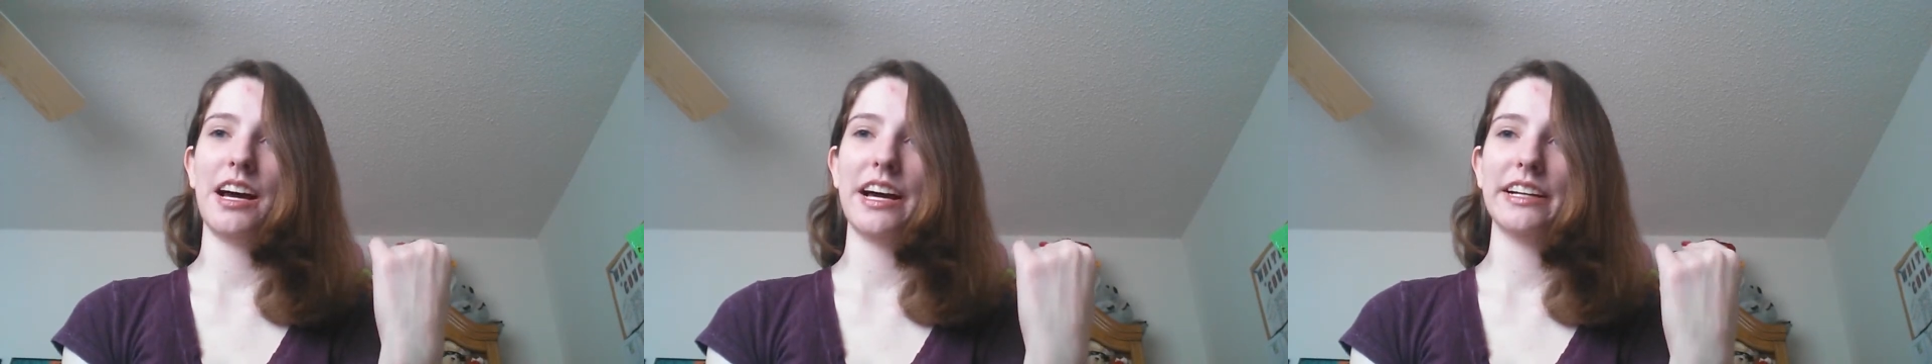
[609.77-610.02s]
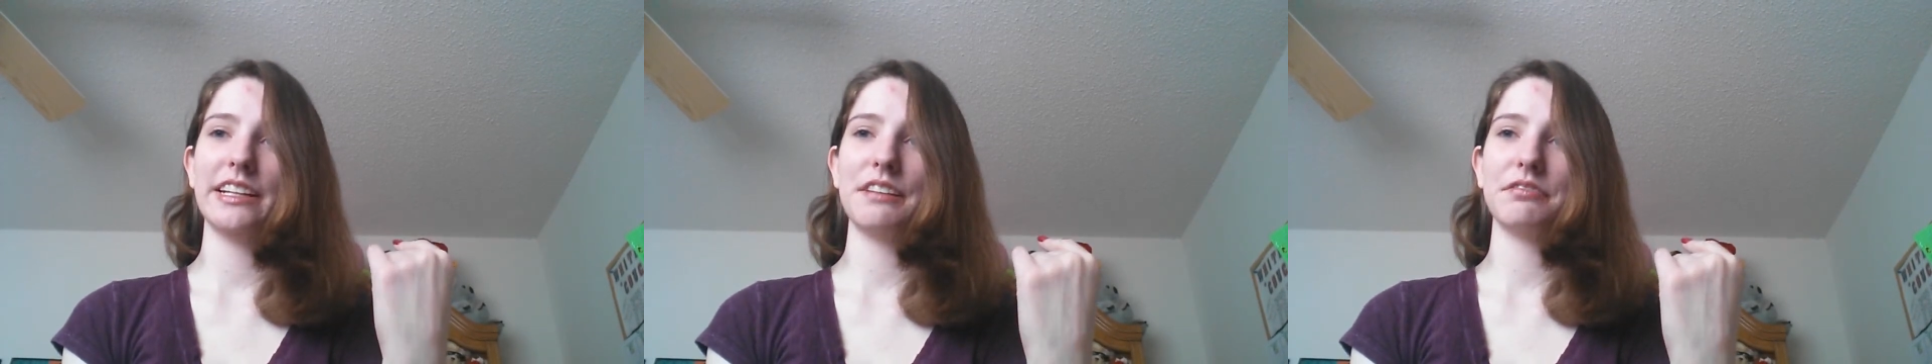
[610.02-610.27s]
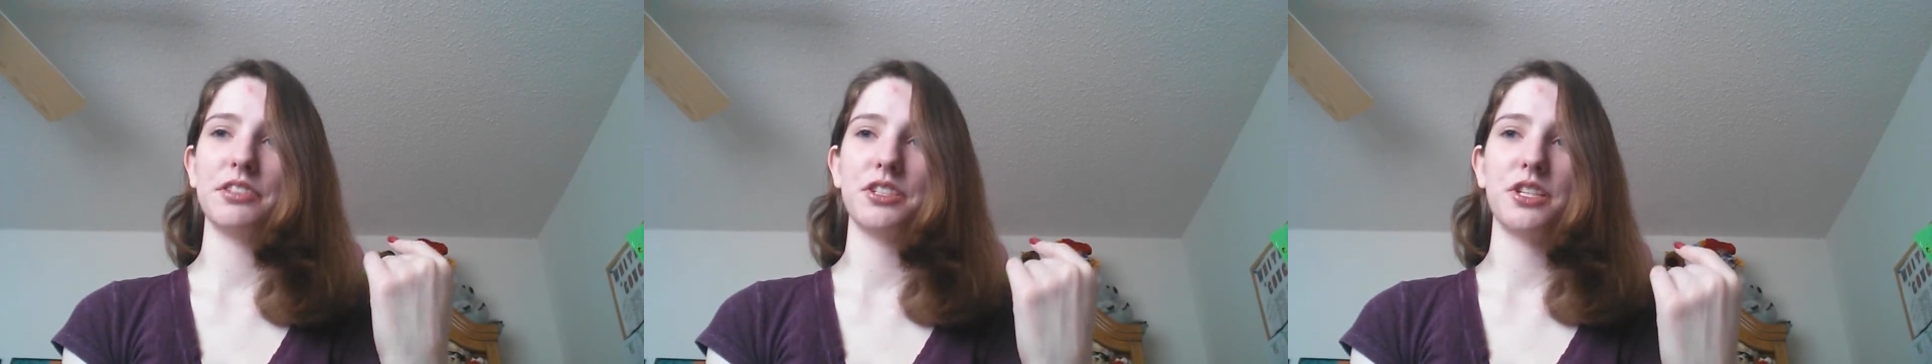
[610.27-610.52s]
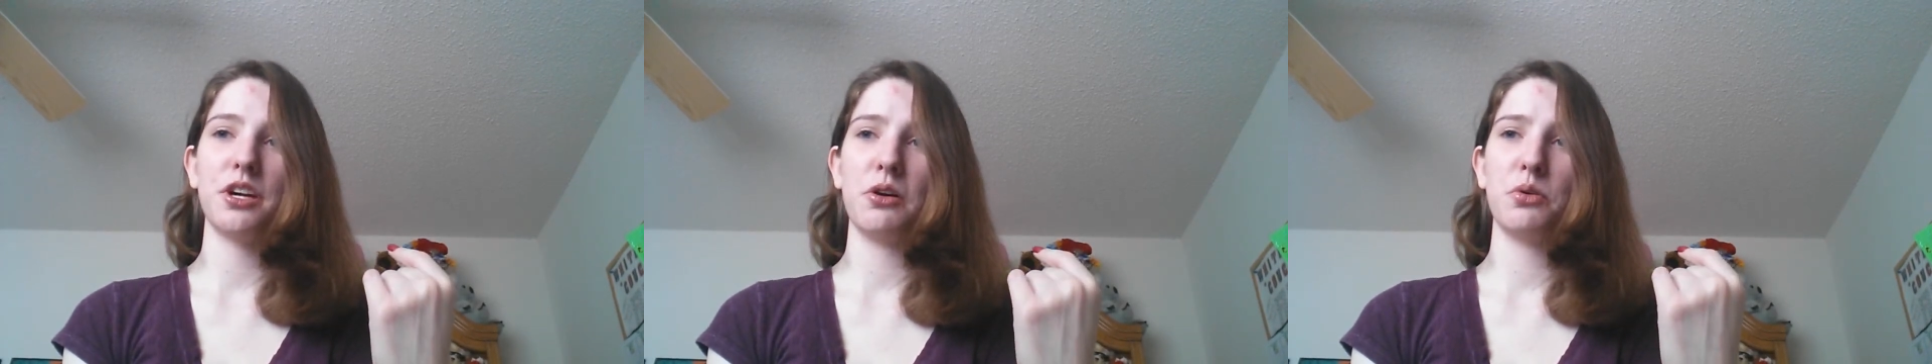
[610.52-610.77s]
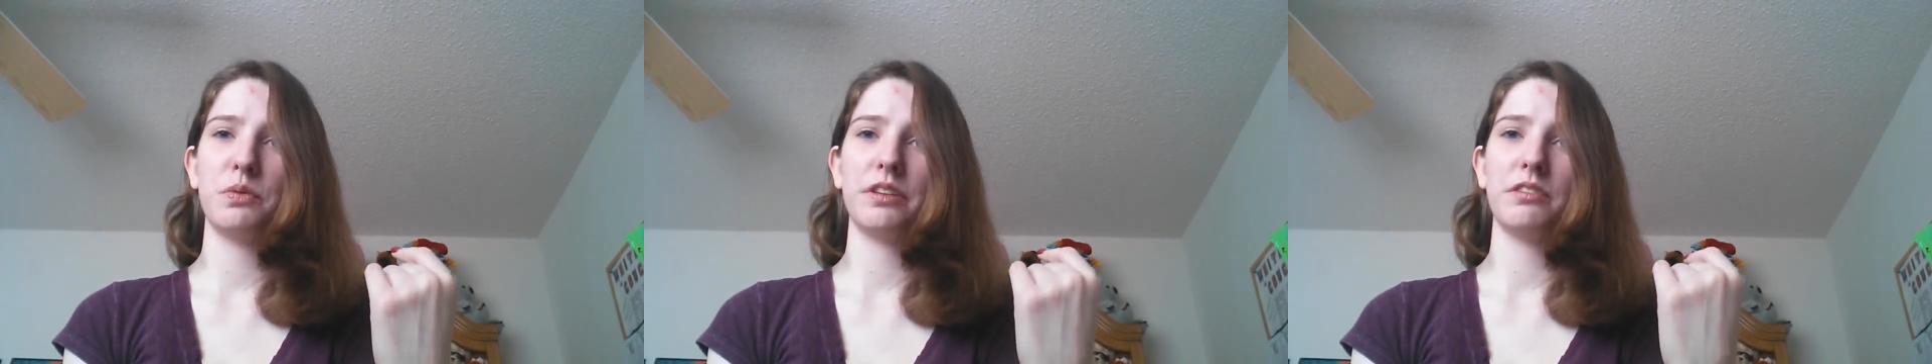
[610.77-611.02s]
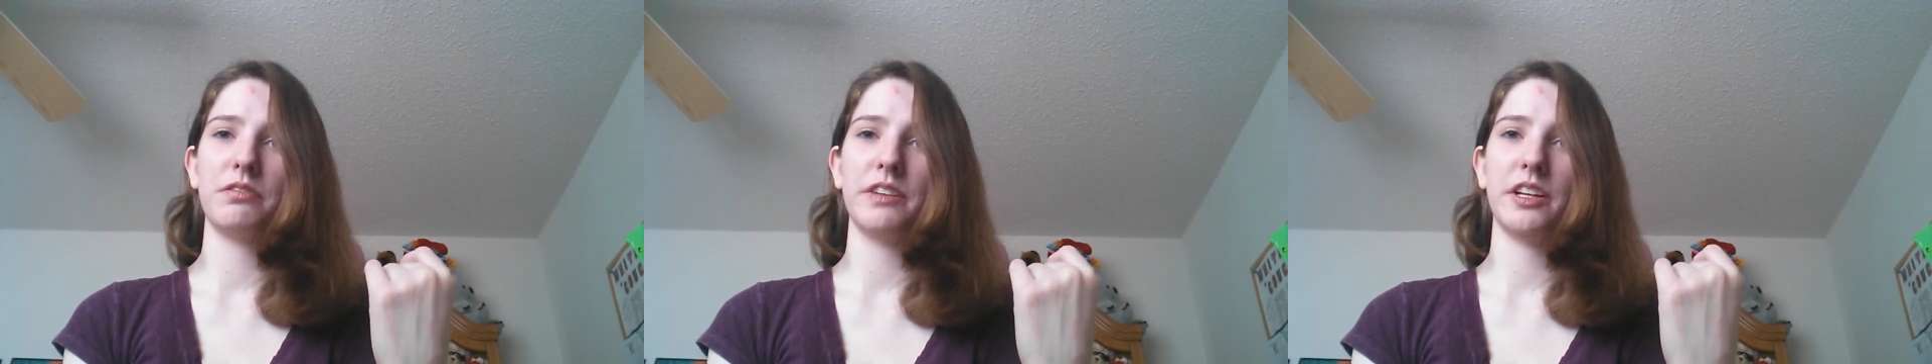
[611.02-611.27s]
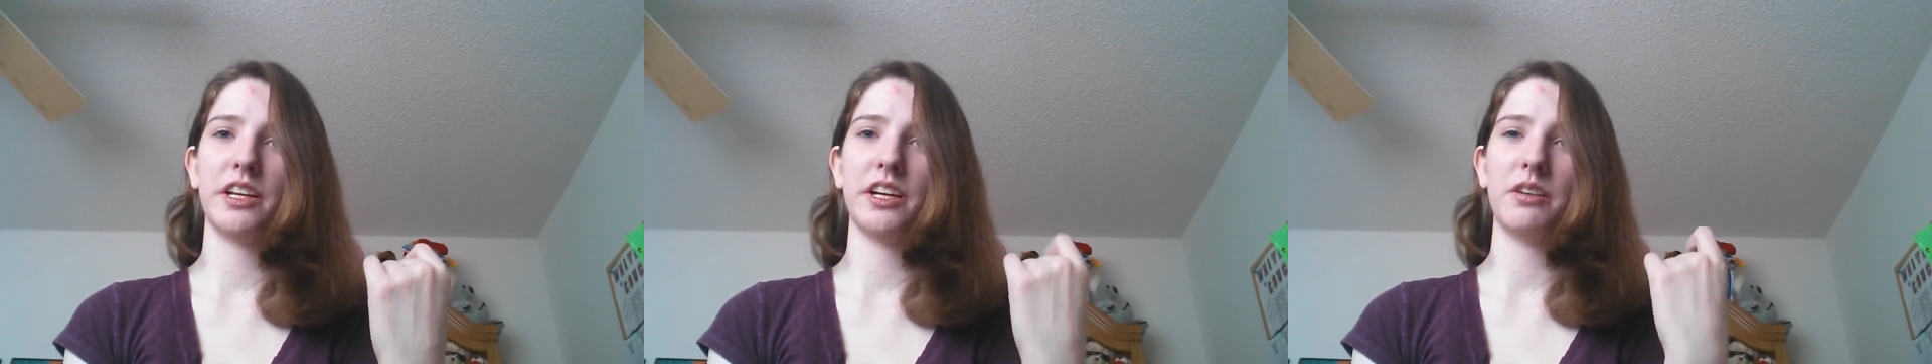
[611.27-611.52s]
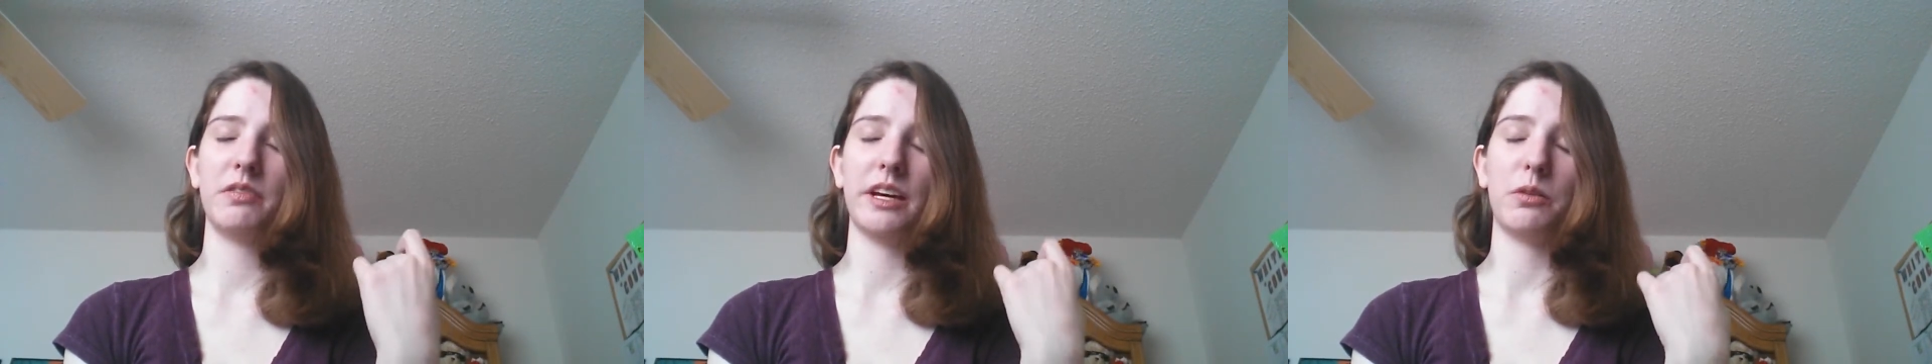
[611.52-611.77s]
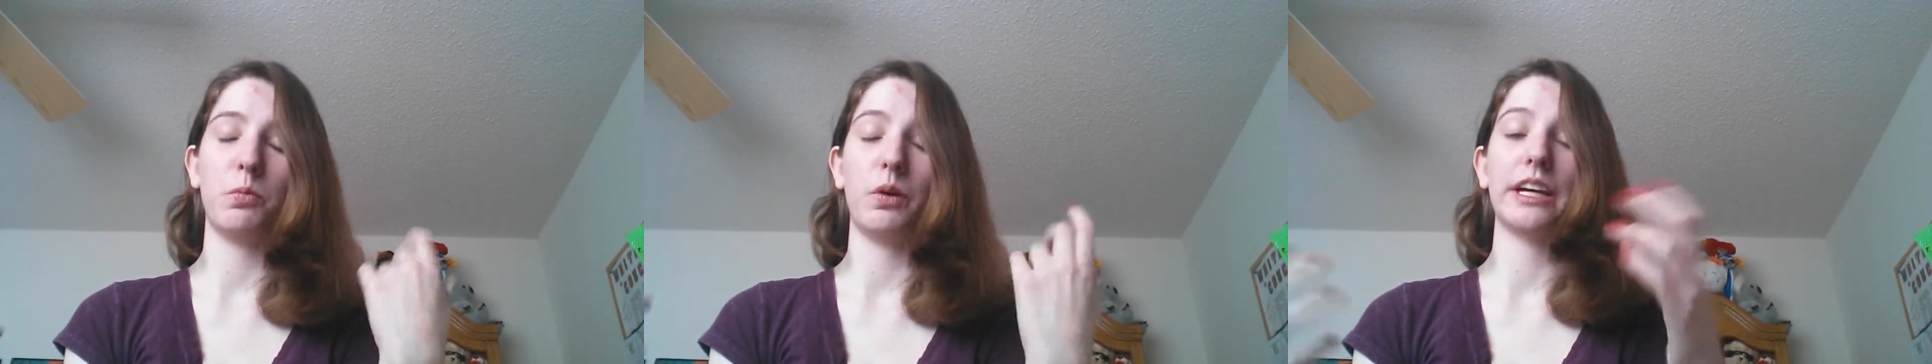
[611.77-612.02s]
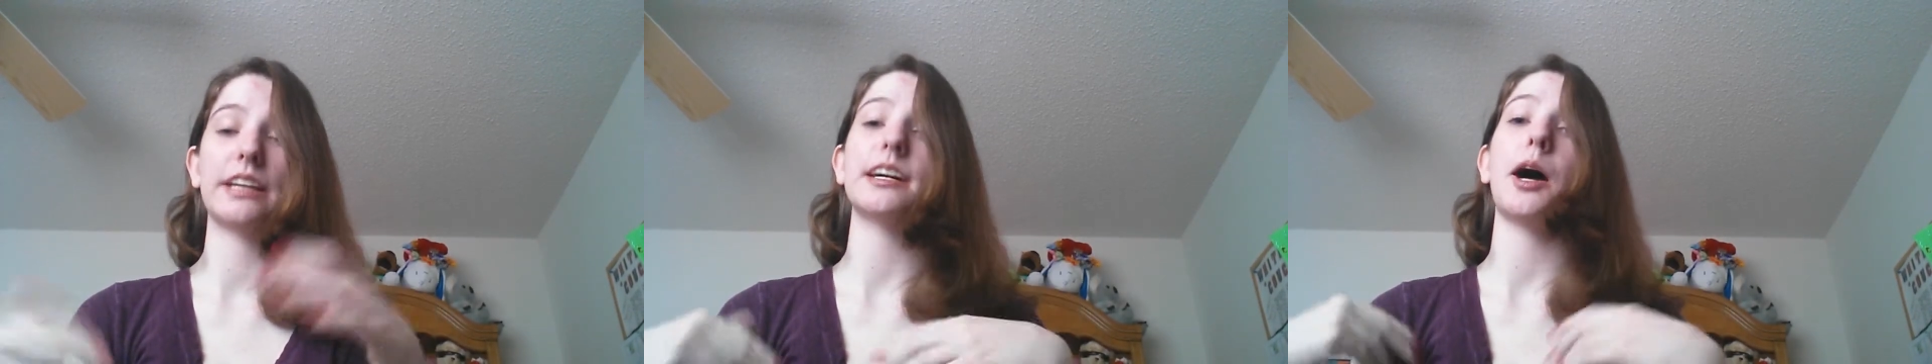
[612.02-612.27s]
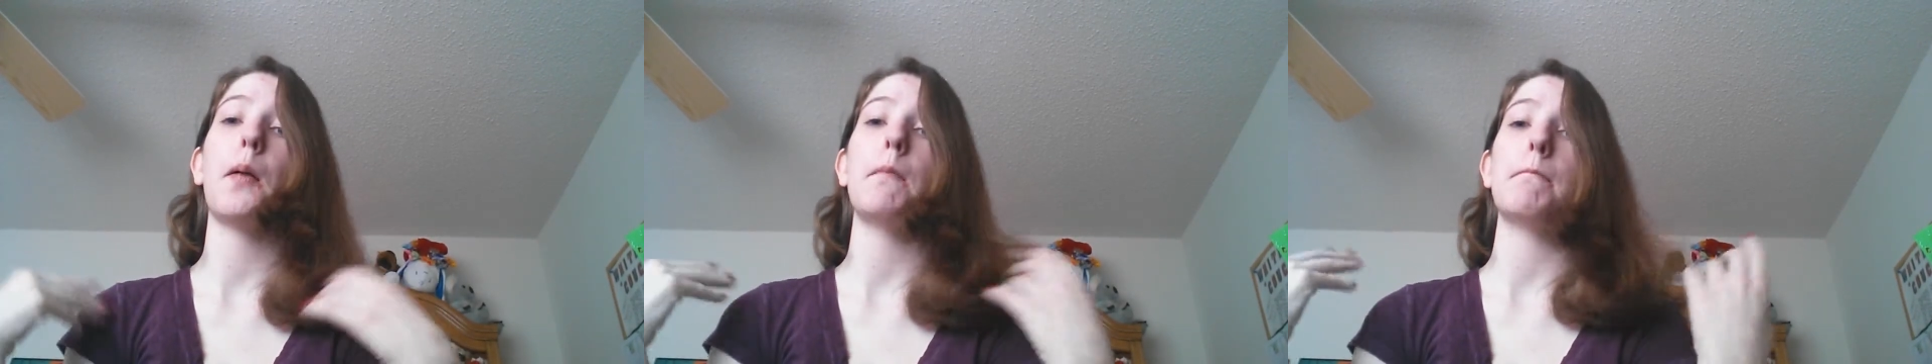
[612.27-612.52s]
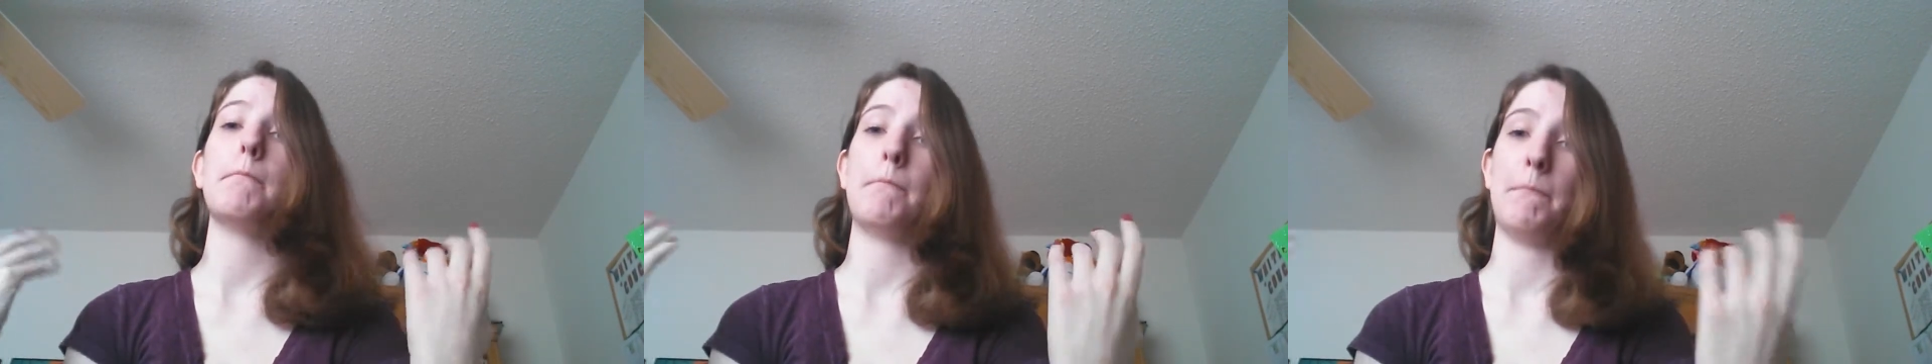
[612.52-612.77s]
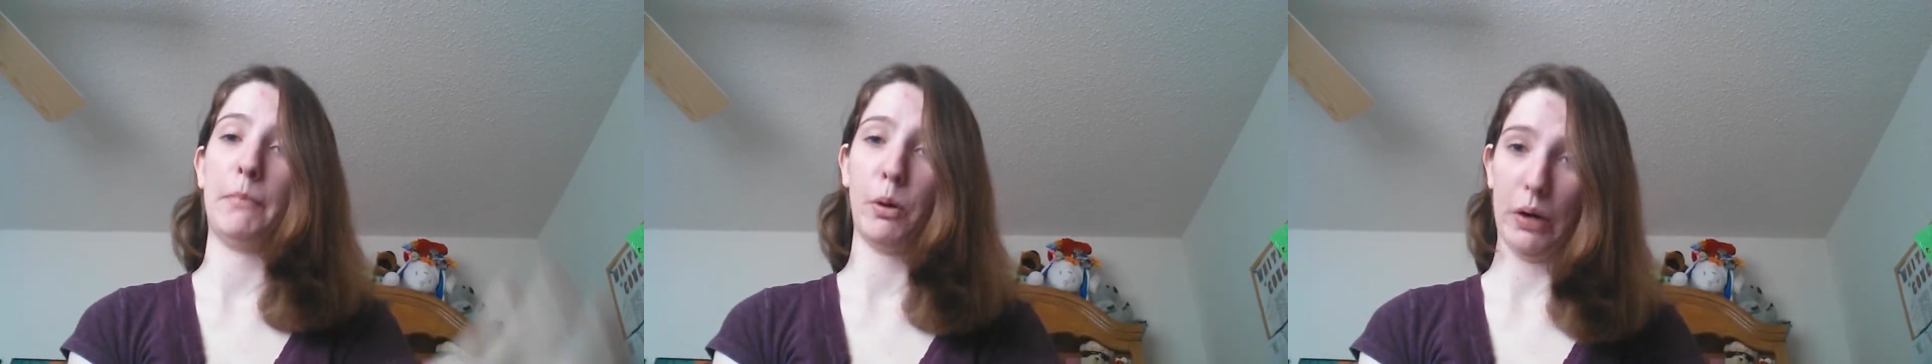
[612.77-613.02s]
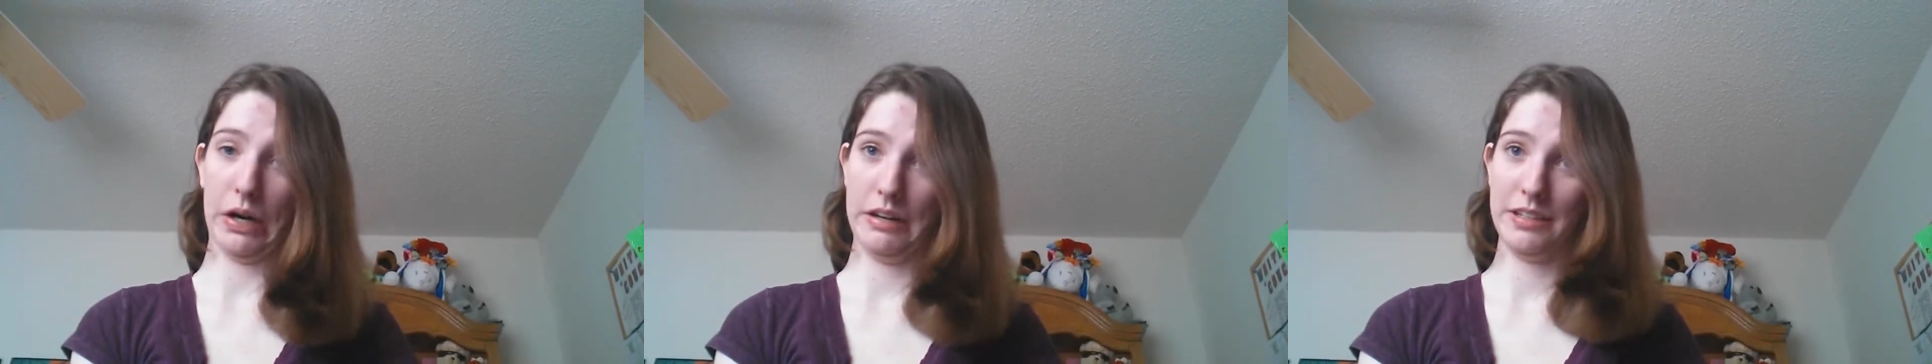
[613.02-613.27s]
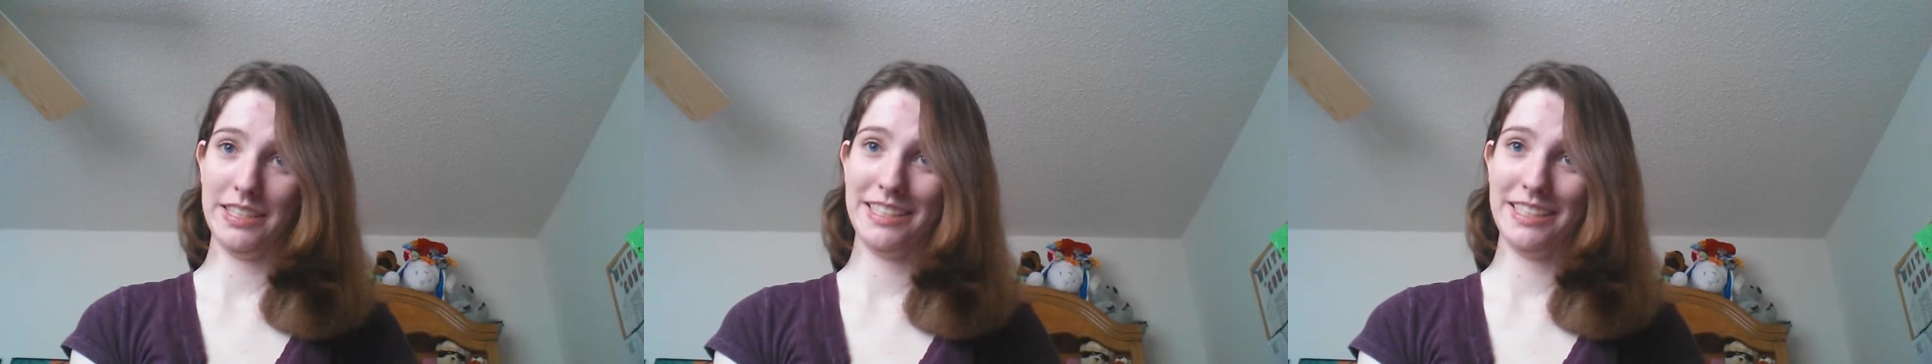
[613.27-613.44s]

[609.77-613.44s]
I left the show with the feeling of, like, wanting more.